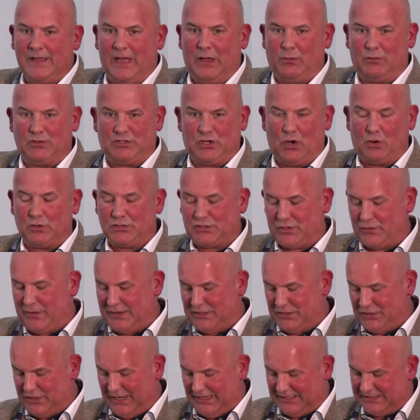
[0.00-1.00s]
It was also
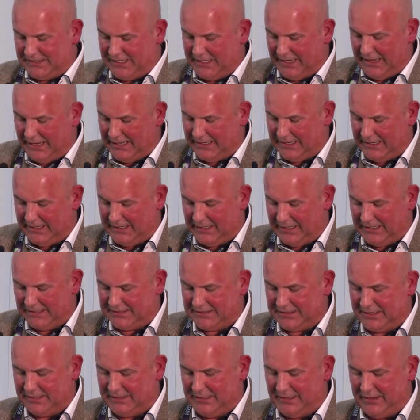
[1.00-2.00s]
interesting earlier
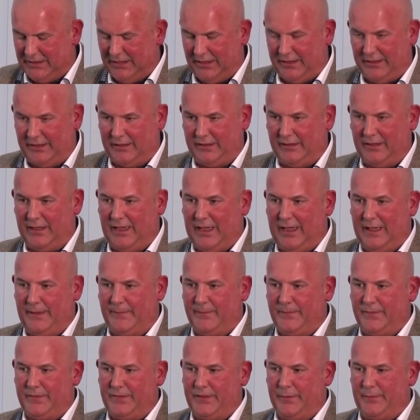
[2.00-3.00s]
listening to
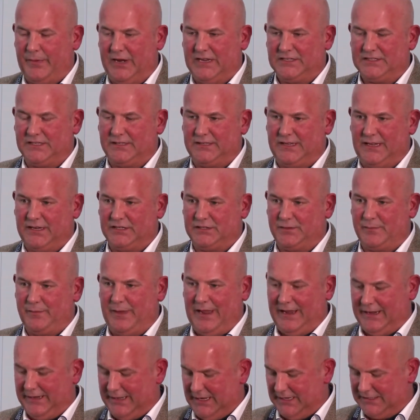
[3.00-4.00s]
the presentation
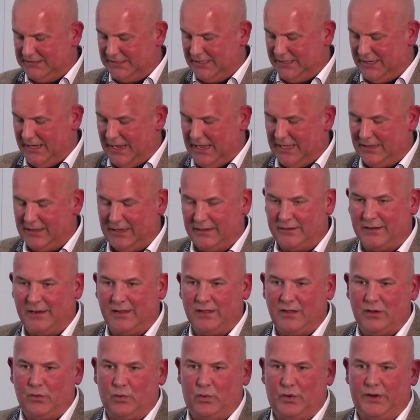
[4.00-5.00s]
by Chris and Helen,
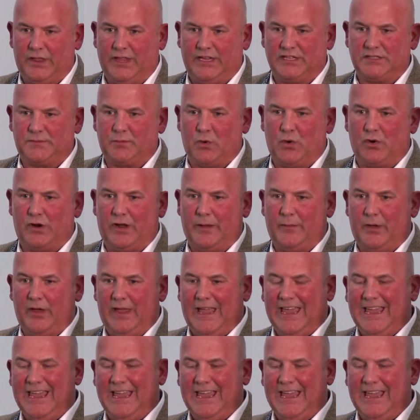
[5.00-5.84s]
where they spoke about